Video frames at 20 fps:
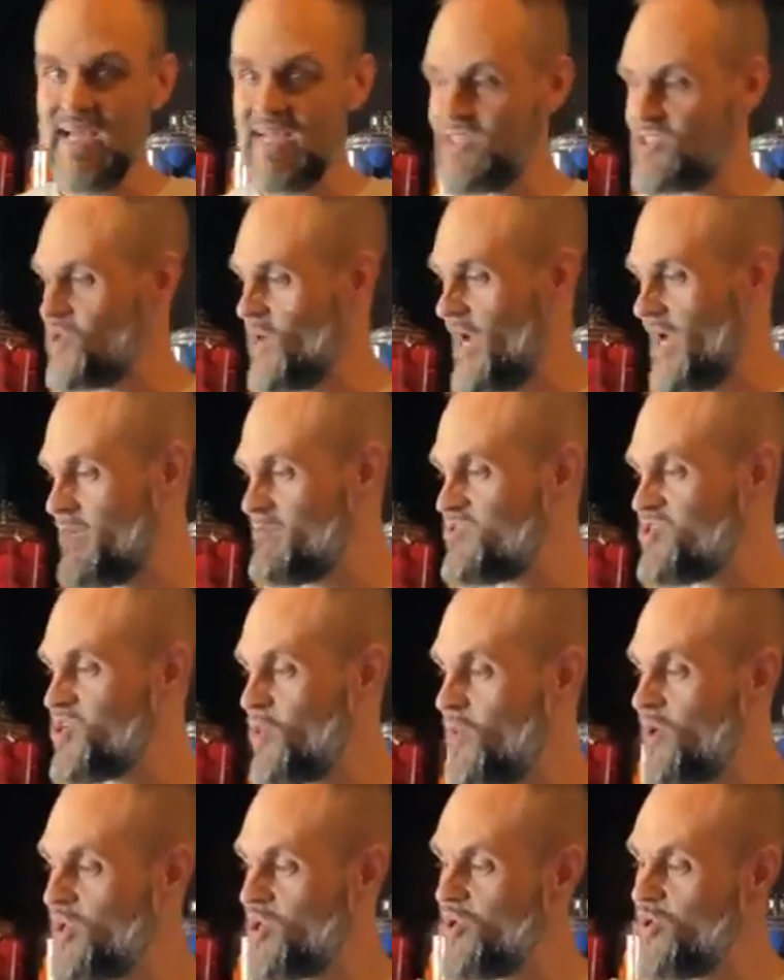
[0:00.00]
And so I'm
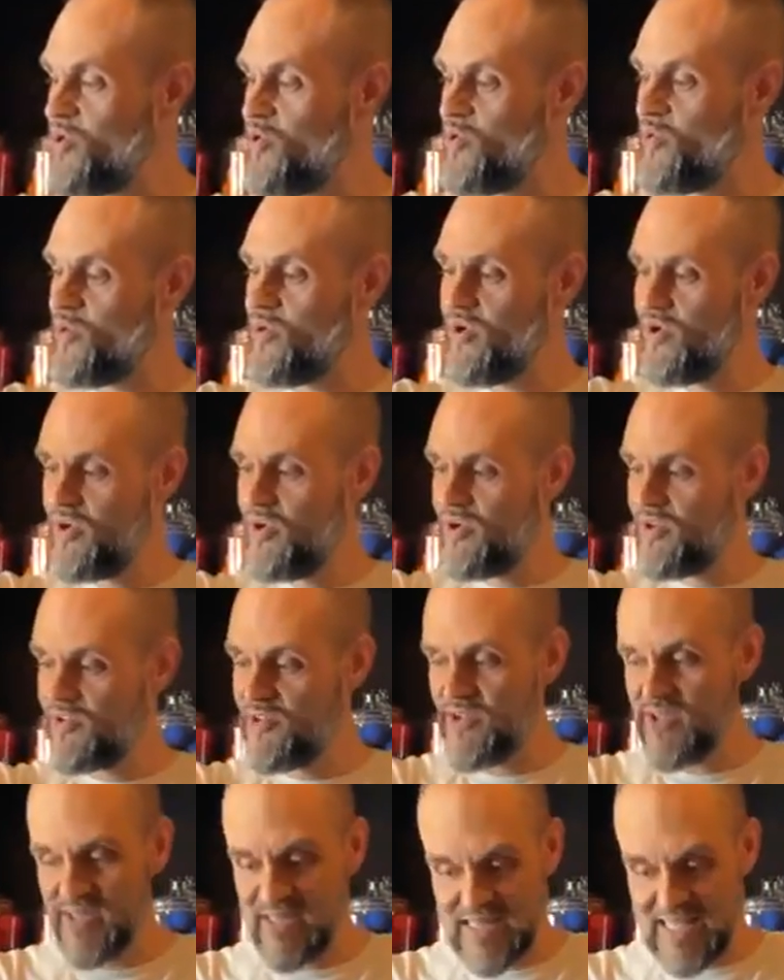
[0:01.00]
showing you
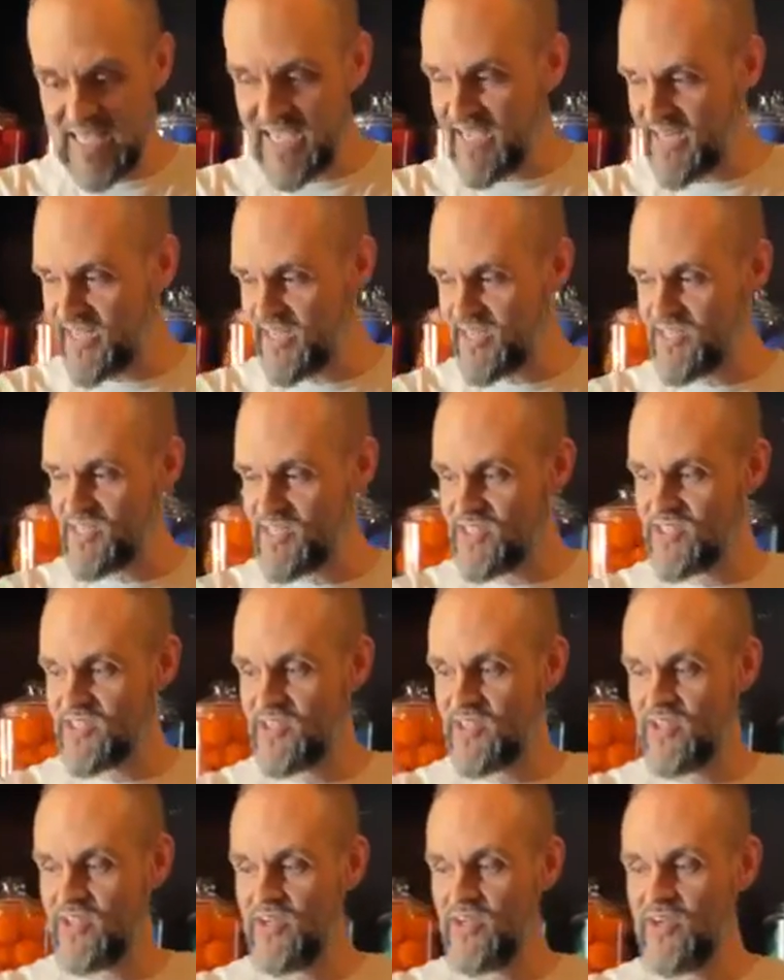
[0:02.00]
the
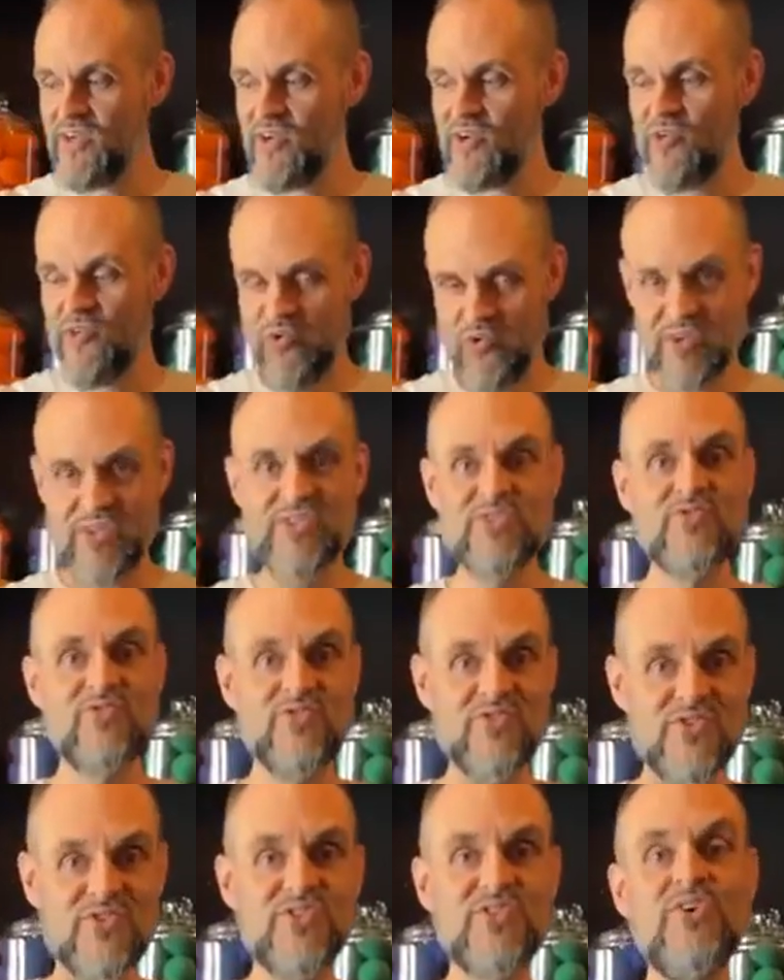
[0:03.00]
latest
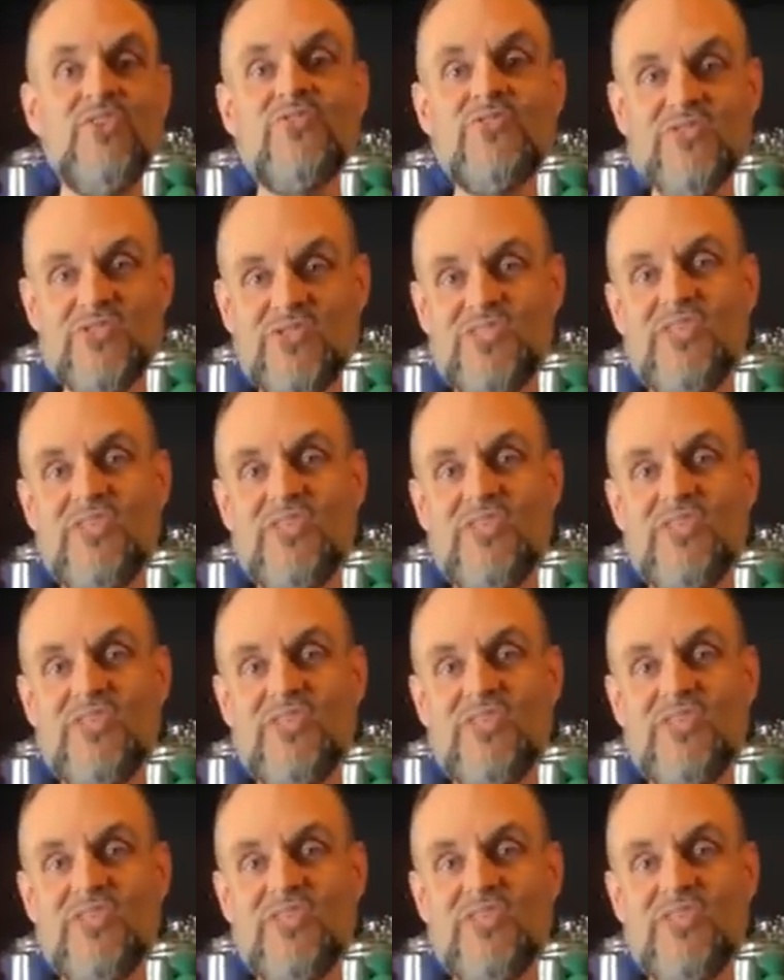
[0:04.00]
Crystal Silk